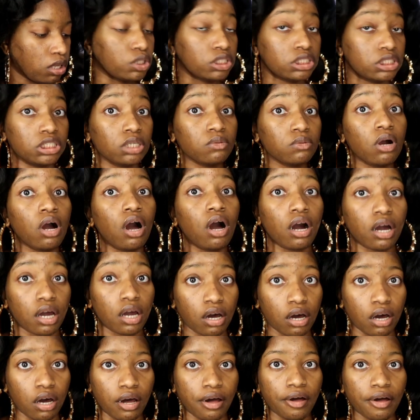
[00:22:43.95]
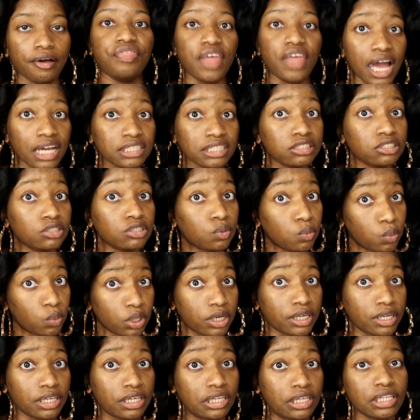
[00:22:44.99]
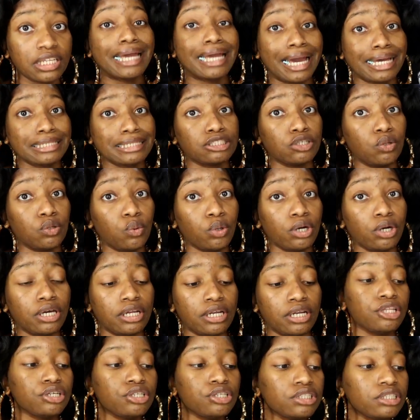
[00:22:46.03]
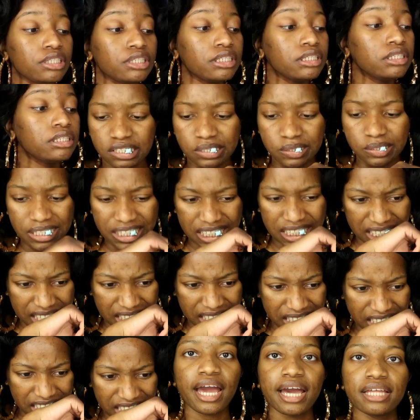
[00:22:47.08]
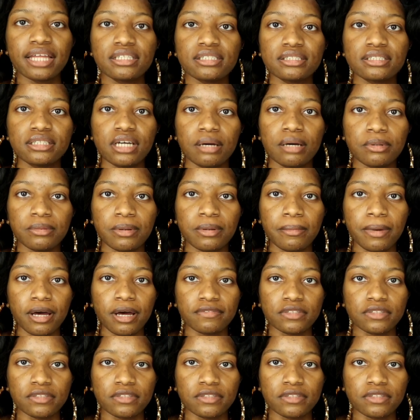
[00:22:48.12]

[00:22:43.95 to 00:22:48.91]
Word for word: with zero alcohol that's the one that's the one literally oh my gosh i had this gum in my